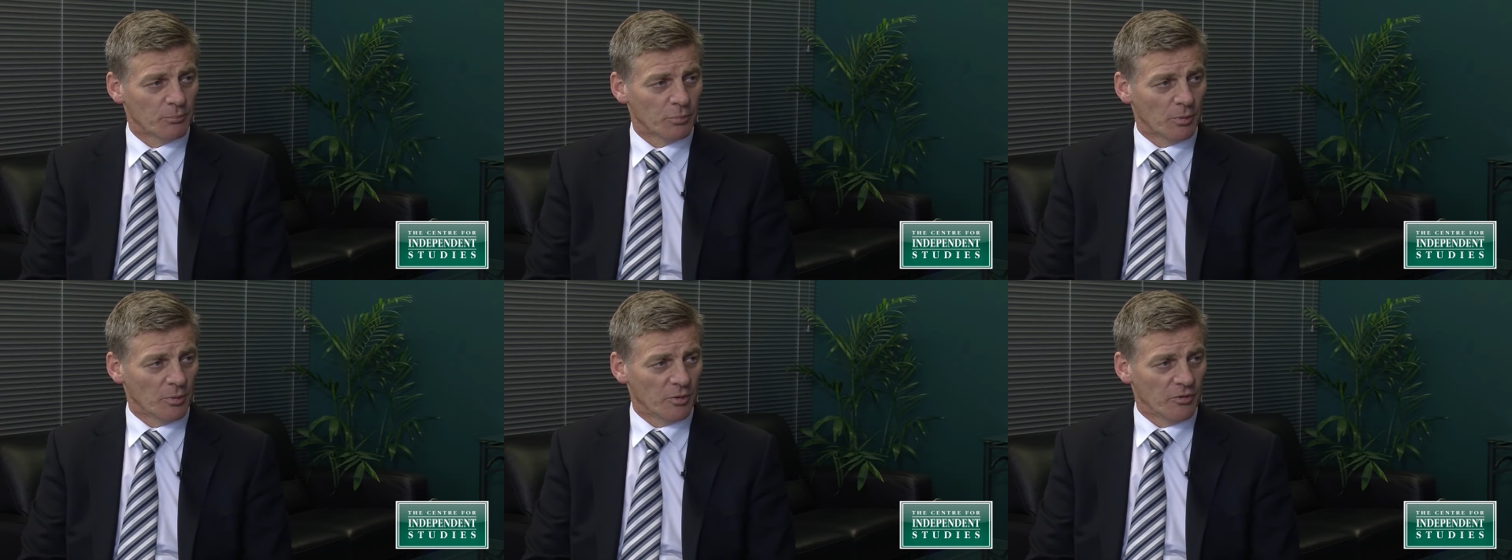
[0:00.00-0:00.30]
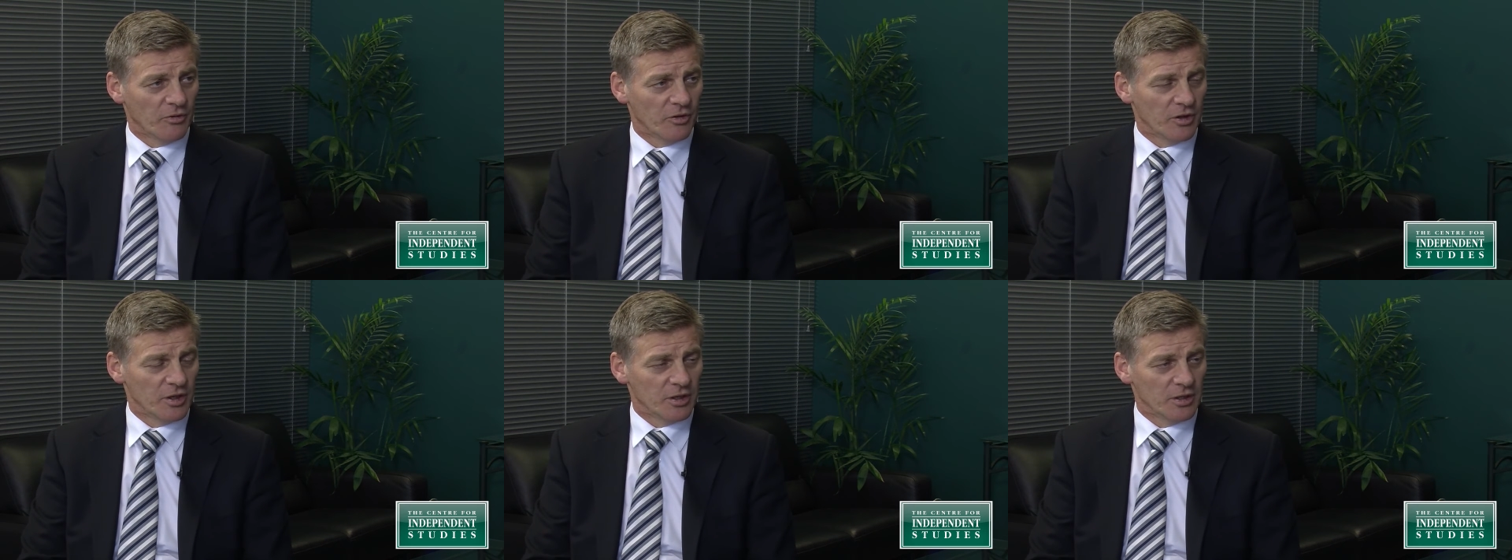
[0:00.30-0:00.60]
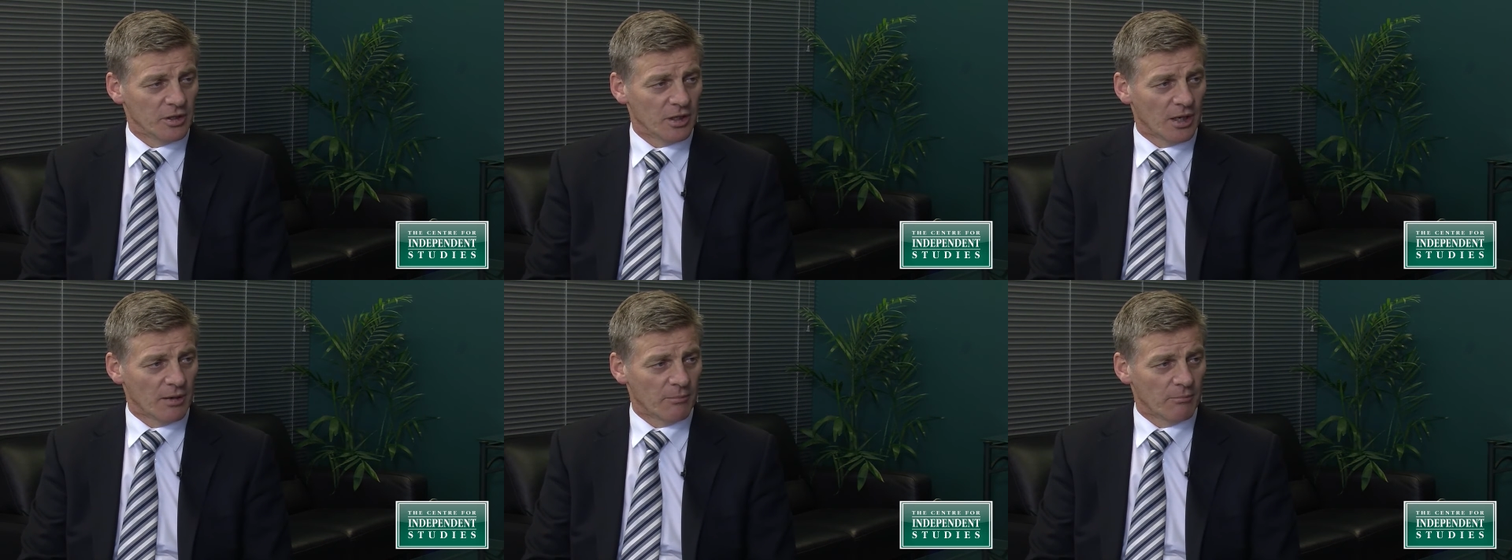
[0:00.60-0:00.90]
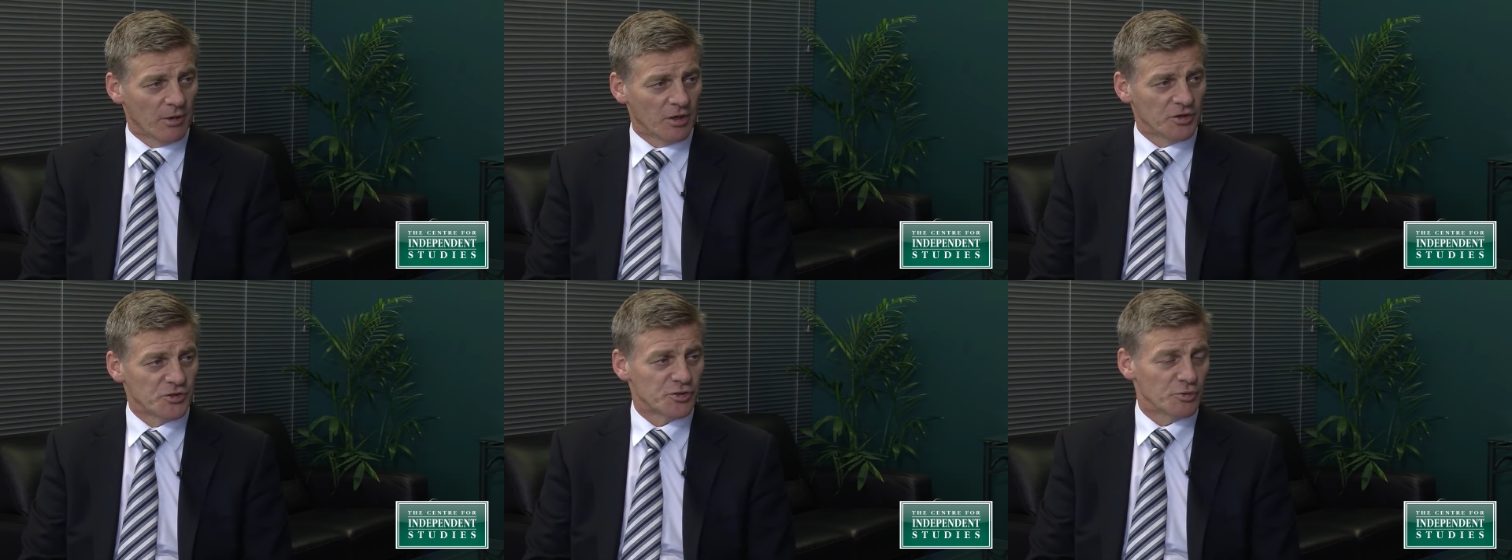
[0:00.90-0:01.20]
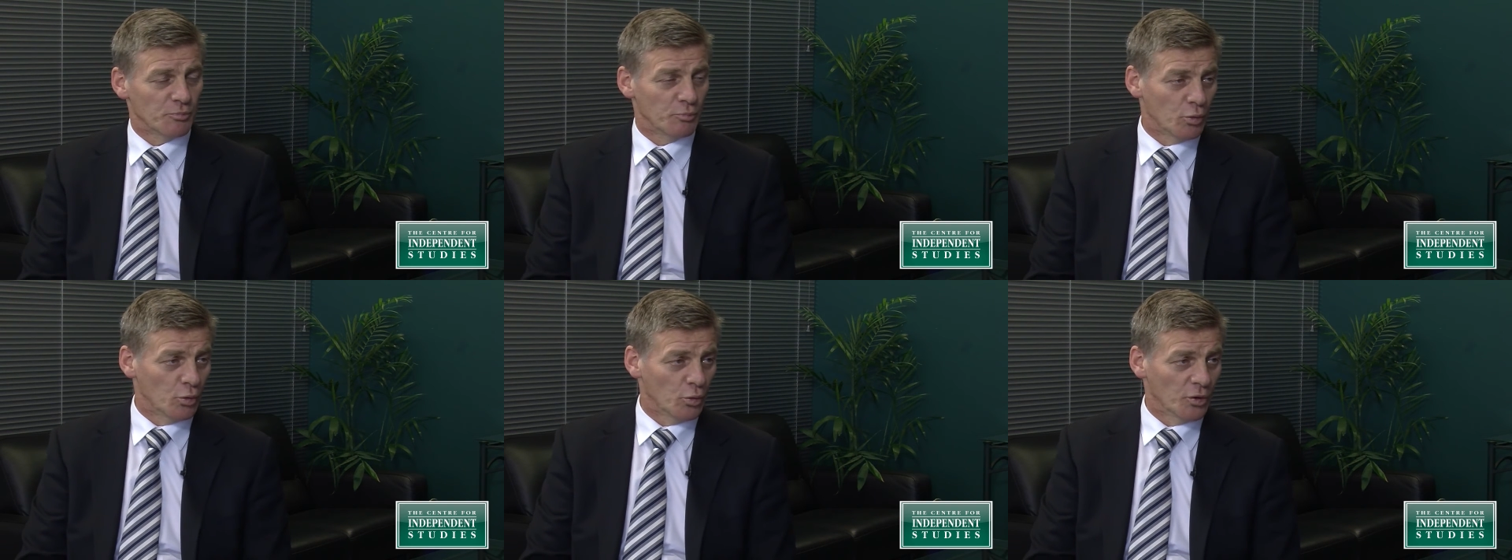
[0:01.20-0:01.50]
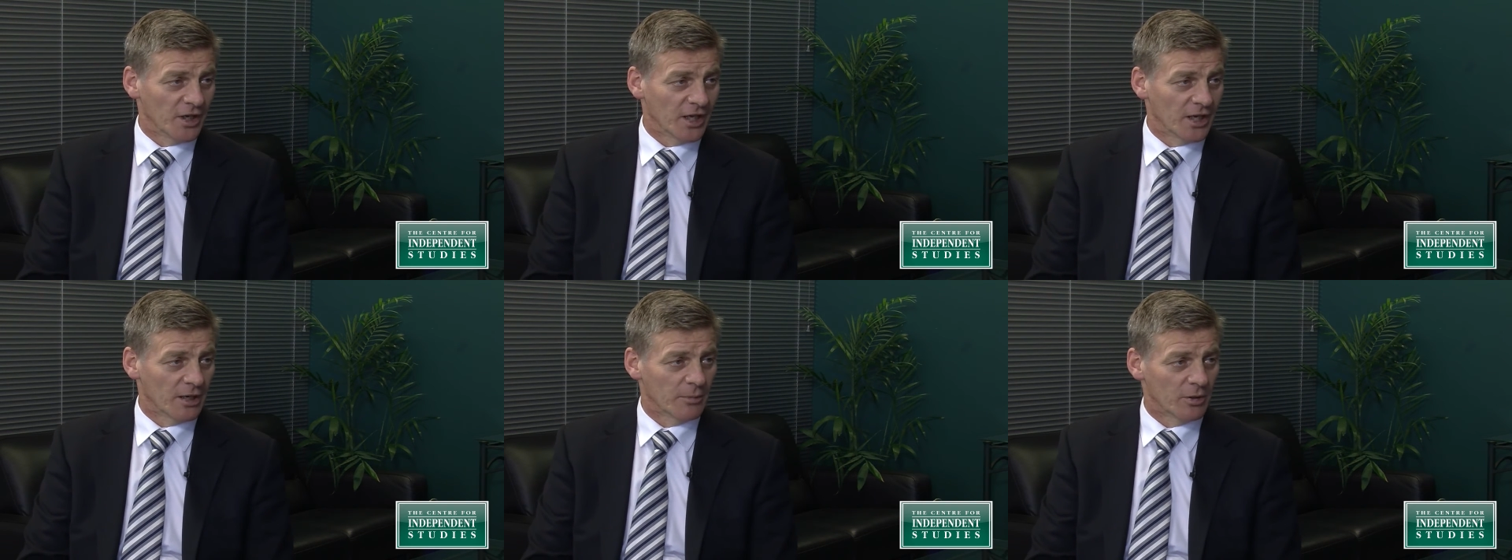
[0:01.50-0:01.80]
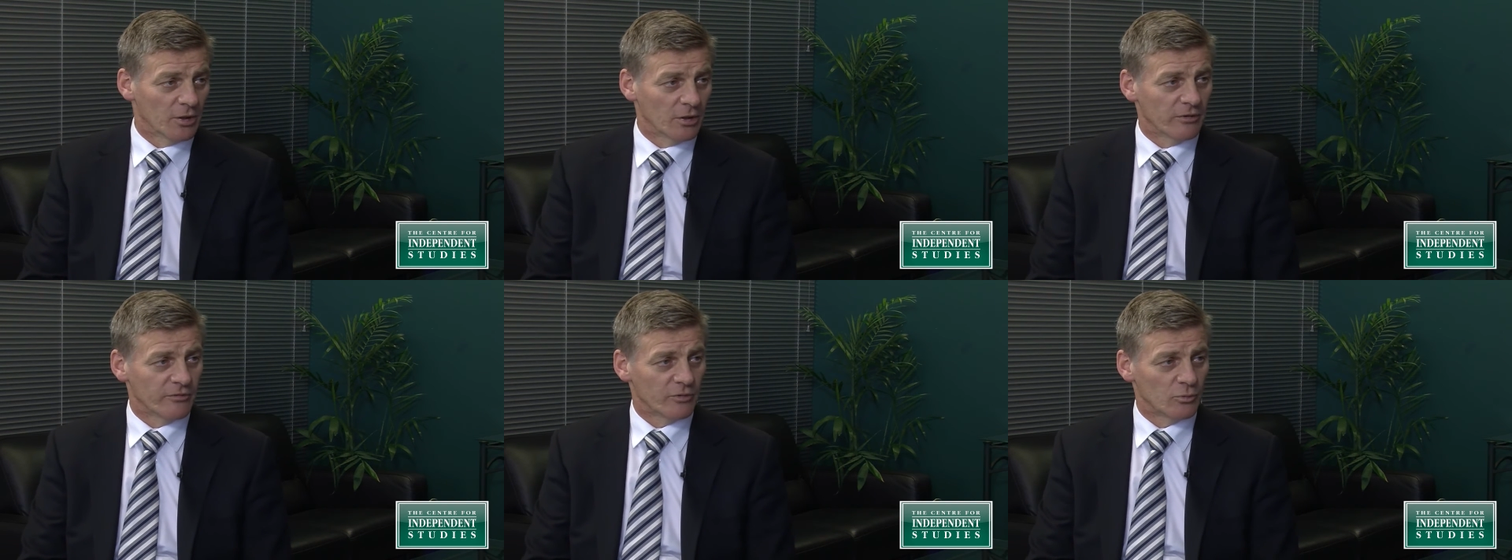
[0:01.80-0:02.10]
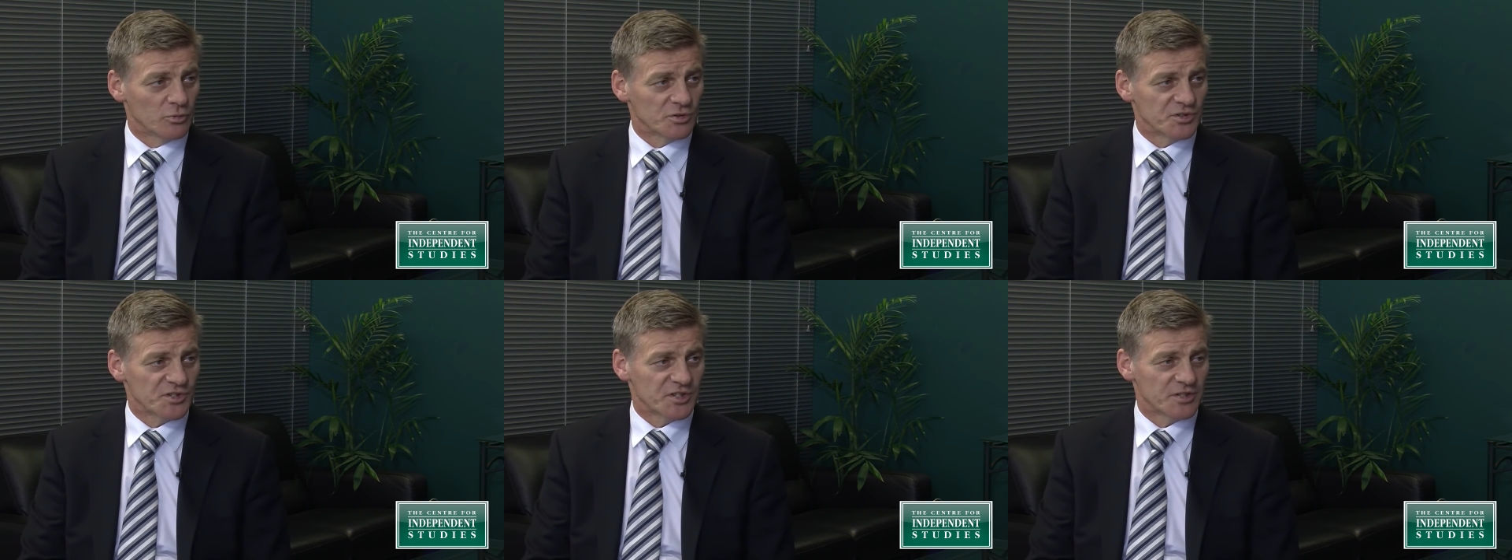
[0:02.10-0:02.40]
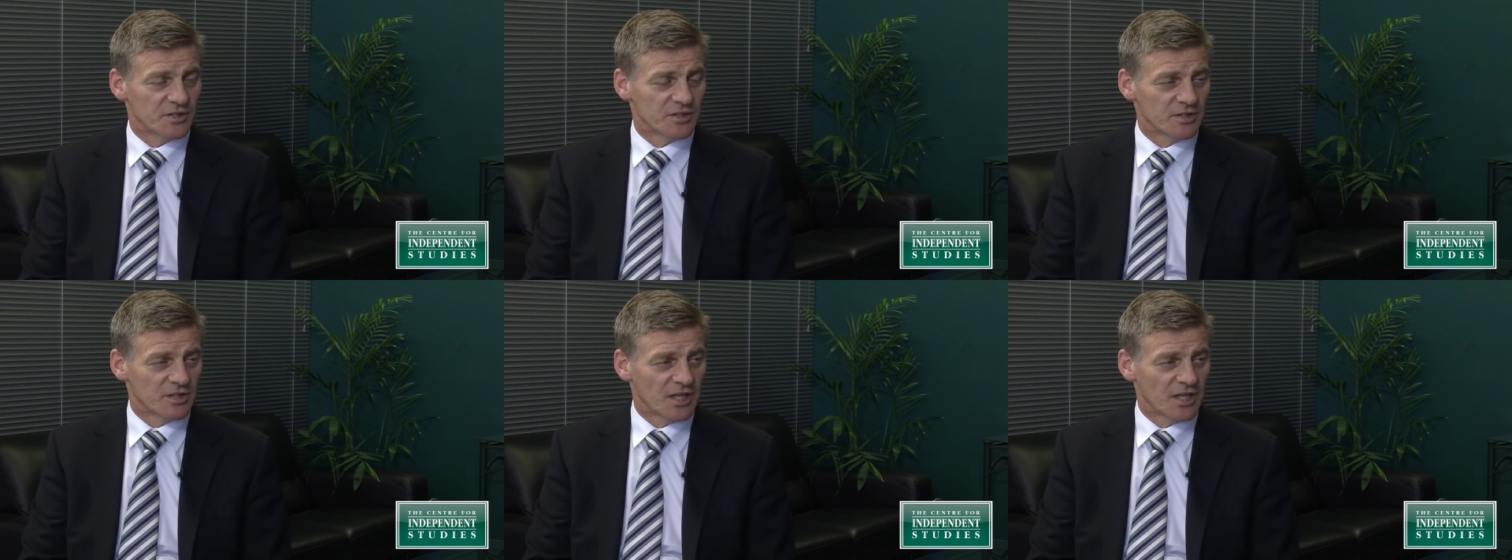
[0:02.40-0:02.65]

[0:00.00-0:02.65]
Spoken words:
Probably the most important element of it was a